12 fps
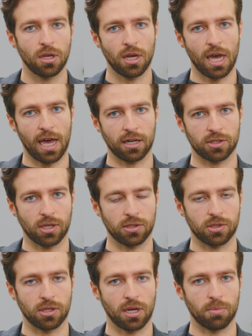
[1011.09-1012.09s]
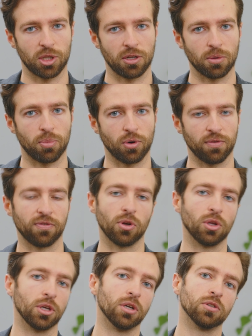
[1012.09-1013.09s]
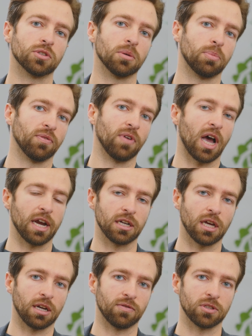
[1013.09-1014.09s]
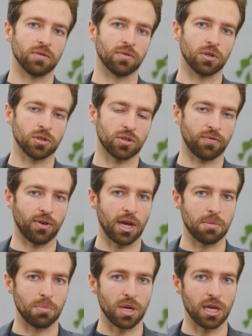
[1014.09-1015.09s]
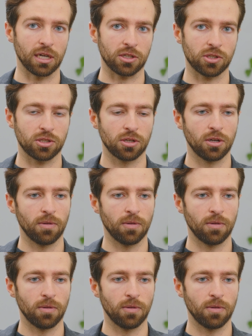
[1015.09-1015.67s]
access to them in their portfolios to provide kind of a diversified mix